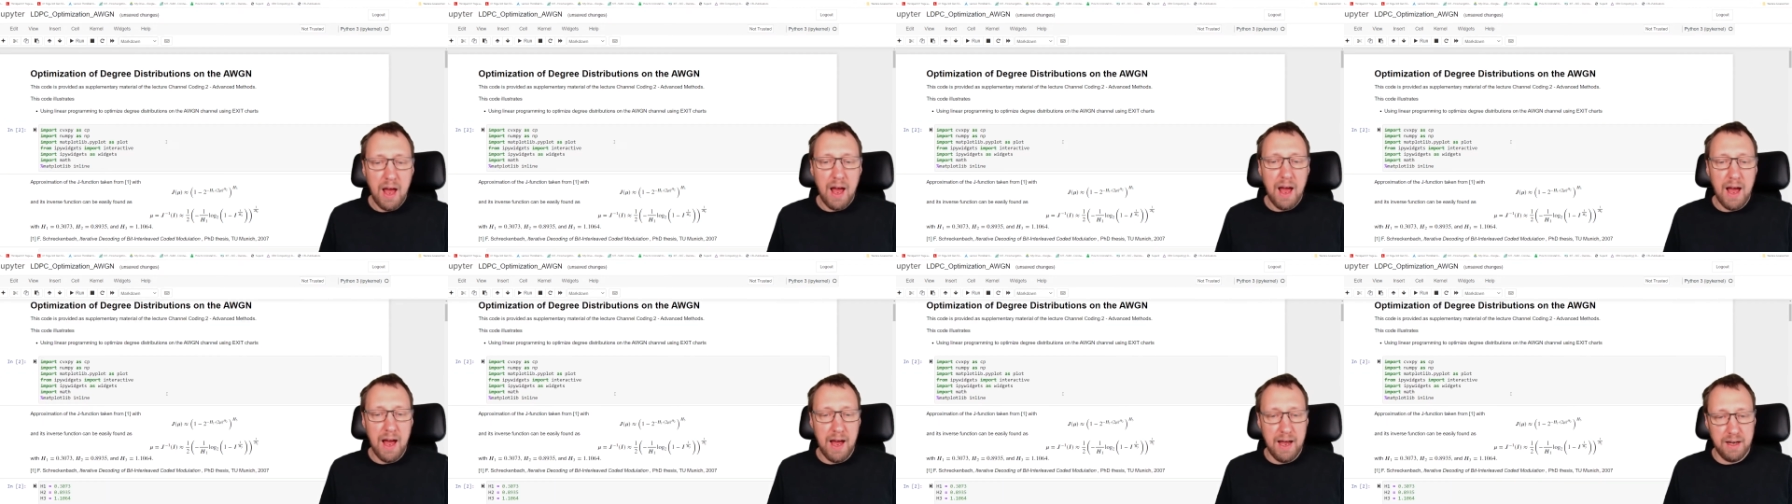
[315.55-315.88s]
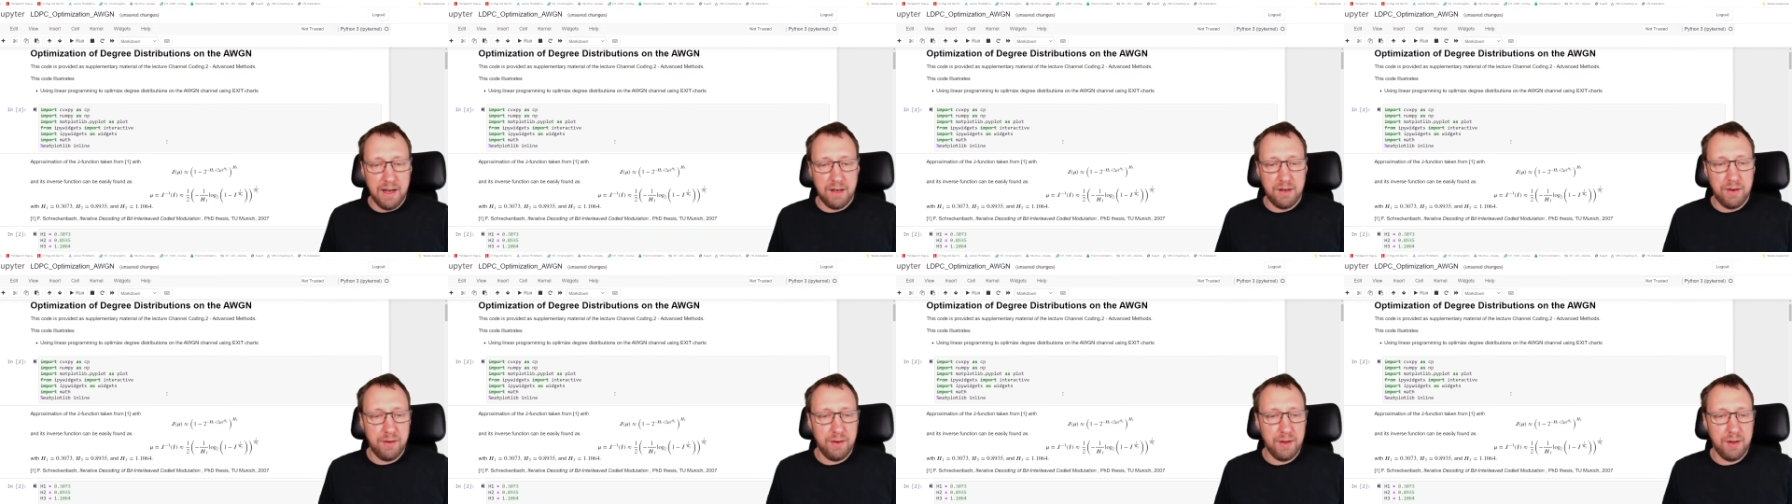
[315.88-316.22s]

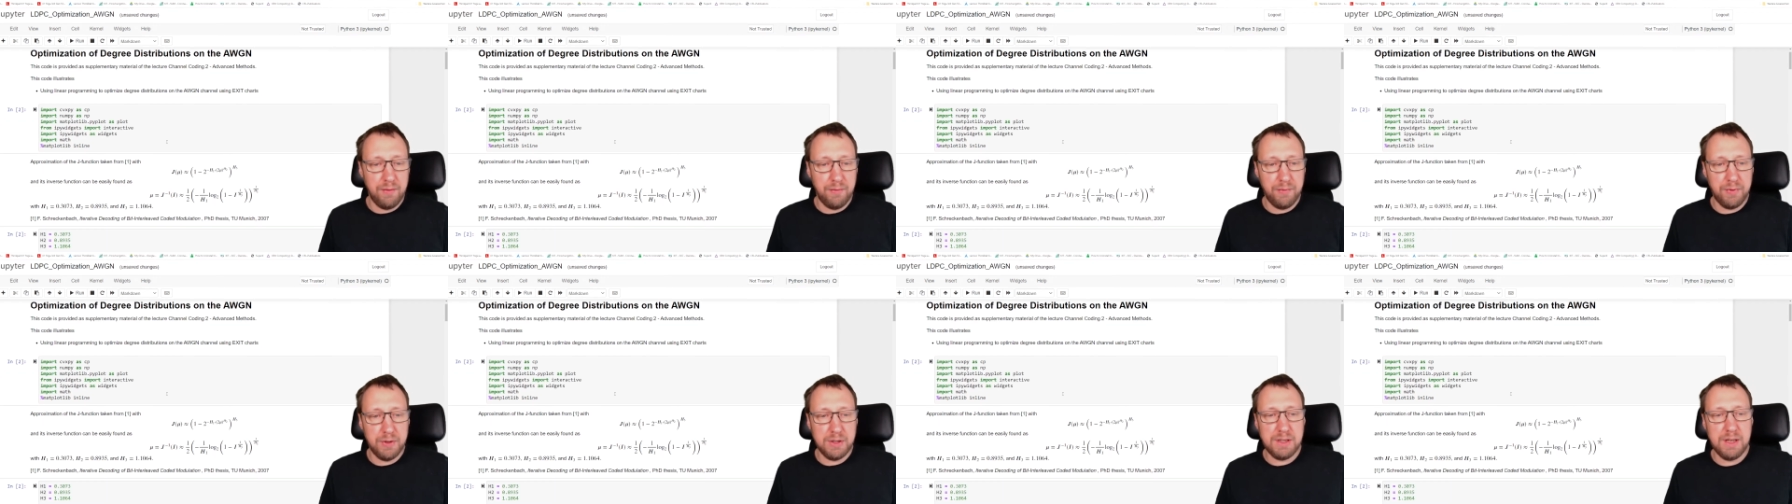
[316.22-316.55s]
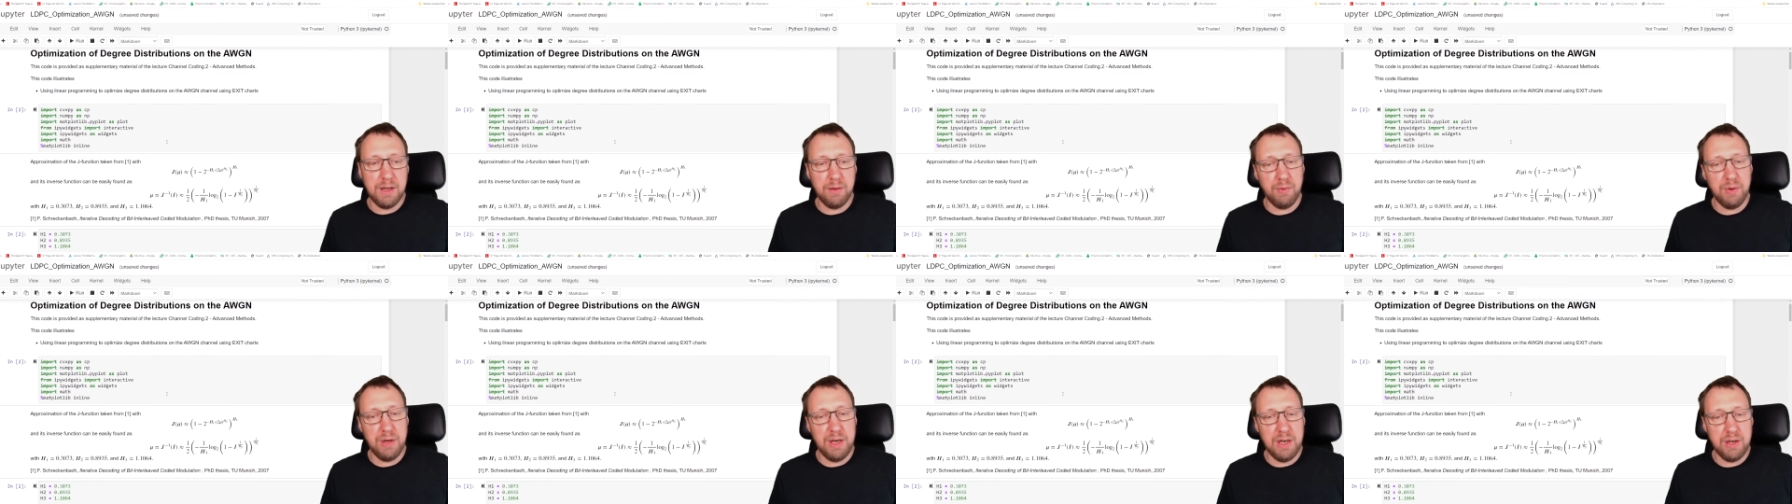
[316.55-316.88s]
And the first thing
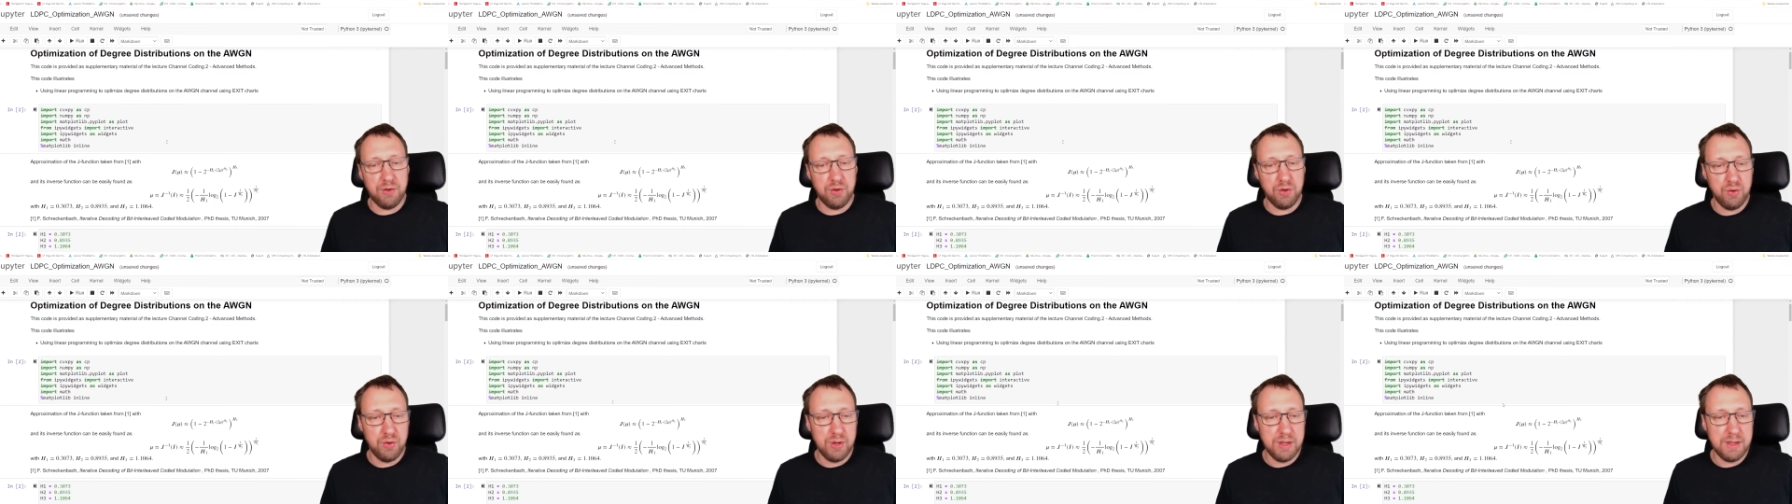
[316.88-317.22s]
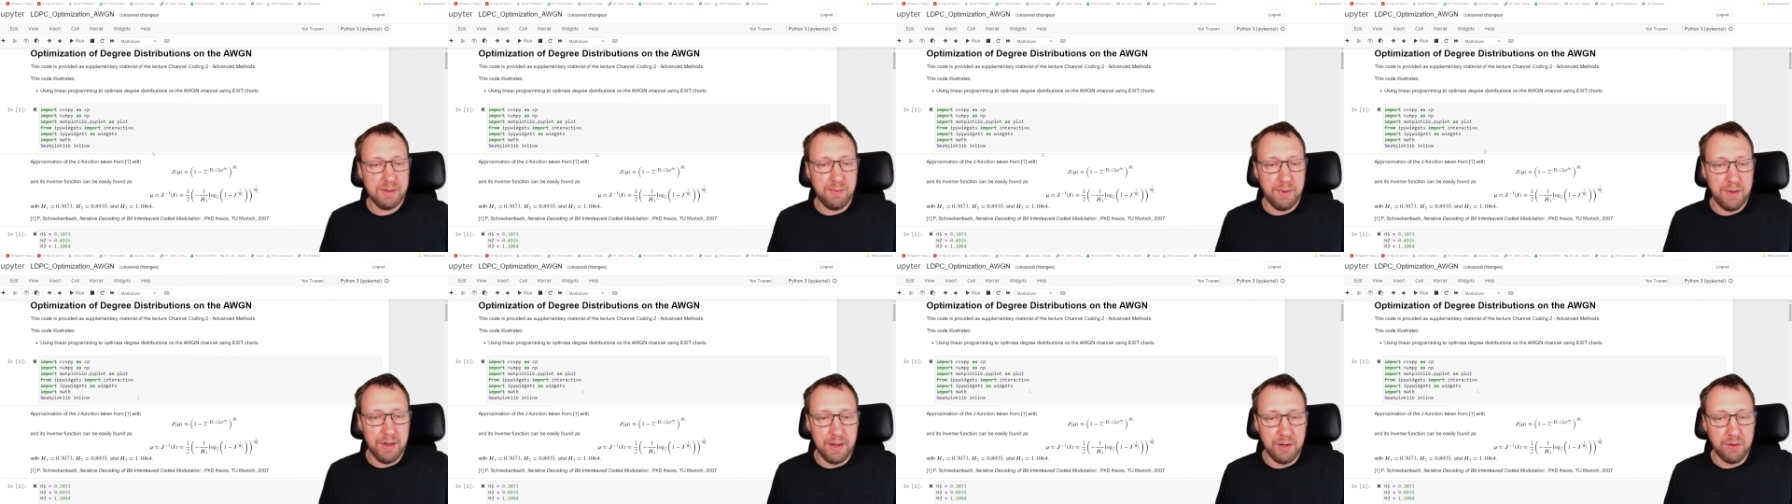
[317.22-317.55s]
we need to do is
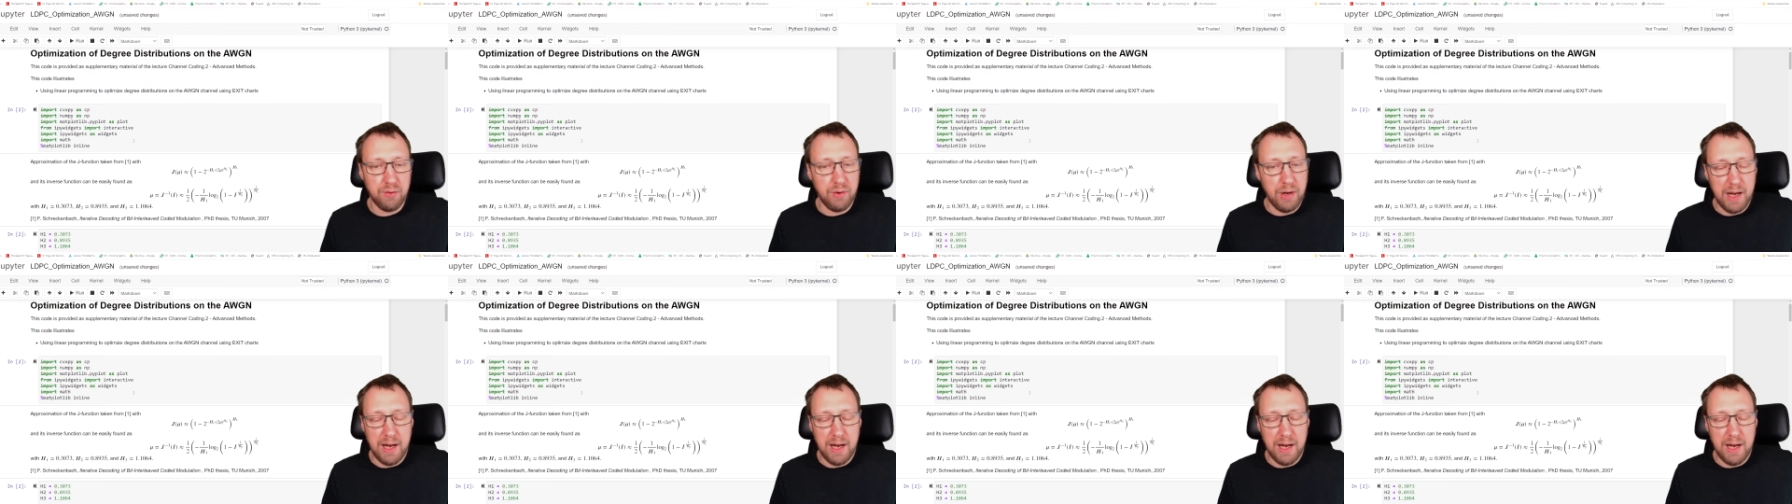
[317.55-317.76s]
we need to